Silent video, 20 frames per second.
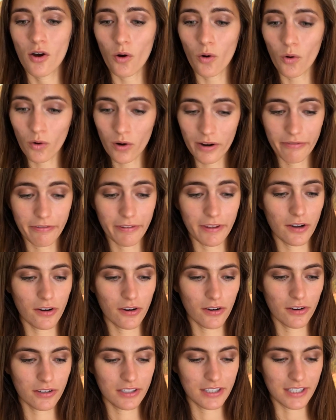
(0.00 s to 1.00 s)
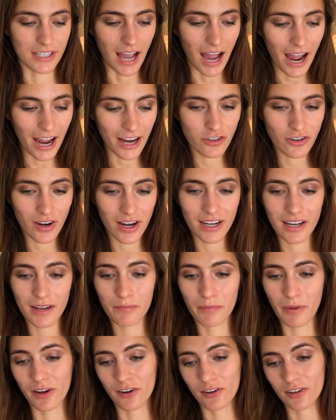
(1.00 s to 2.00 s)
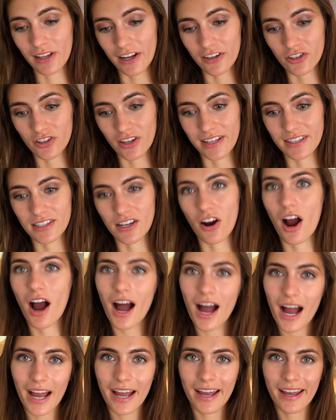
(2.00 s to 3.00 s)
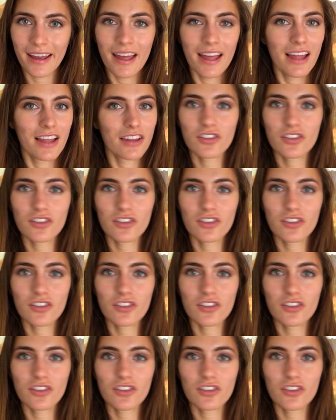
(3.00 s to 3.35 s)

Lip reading: or if you're dehydrated but your electrolytes are high.